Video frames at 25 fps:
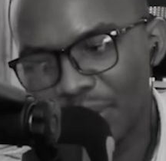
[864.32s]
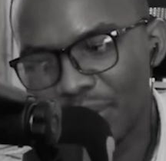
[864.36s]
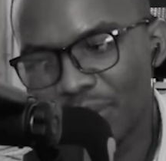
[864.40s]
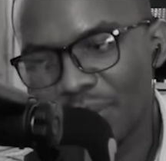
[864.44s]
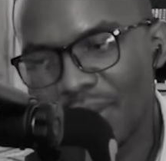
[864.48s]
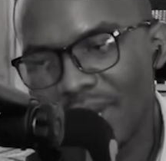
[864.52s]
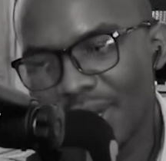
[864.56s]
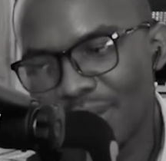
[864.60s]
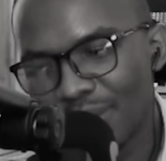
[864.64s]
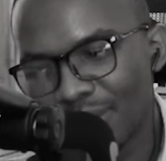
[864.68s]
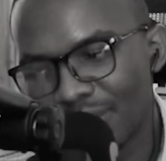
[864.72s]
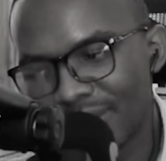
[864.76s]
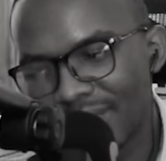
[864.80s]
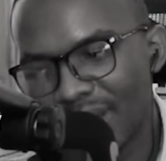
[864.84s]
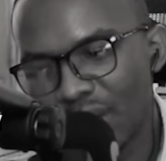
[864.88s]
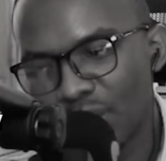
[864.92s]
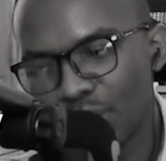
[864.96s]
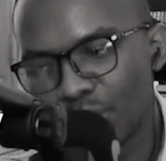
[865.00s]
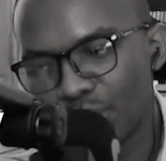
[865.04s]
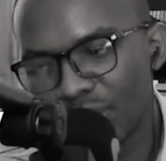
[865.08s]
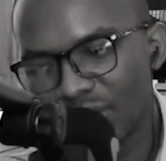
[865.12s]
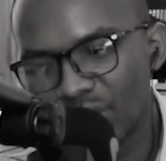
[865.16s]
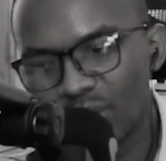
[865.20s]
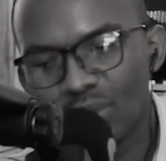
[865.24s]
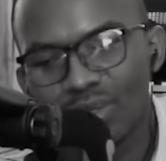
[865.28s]
ko
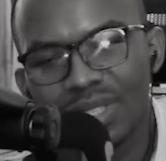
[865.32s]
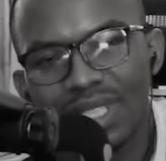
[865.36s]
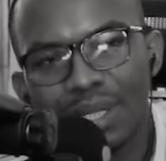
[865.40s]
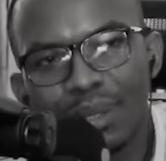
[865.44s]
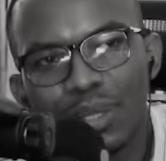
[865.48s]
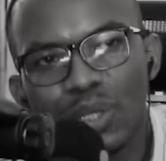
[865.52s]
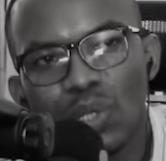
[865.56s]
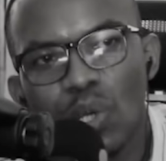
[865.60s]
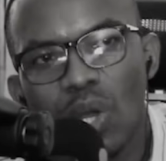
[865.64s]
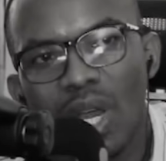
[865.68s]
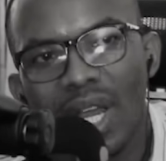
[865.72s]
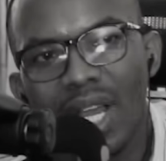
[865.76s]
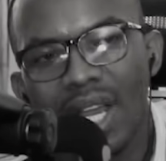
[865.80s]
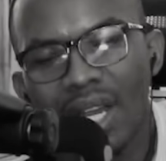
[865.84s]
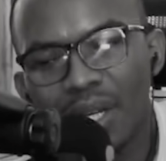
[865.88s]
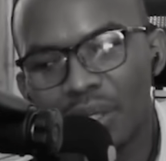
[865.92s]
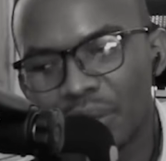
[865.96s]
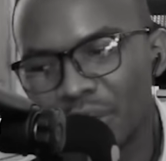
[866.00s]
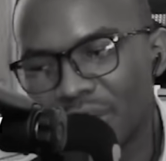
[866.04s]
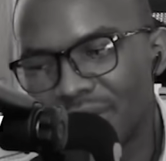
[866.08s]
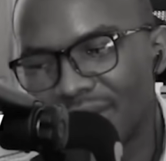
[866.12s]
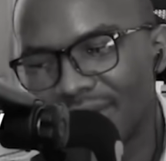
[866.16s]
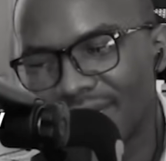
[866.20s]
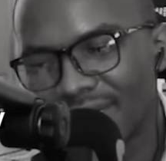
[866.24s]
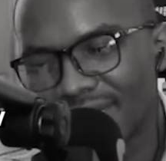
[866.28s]
twarotaga umunsi tuzaba
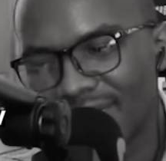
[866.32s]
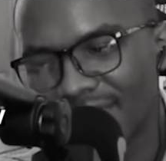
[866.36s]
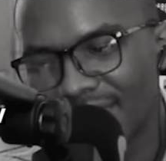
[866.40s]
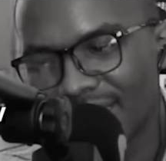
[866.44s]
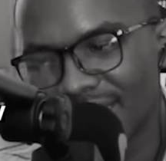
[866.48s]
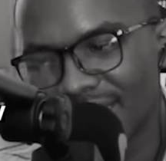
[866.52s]
twakangutse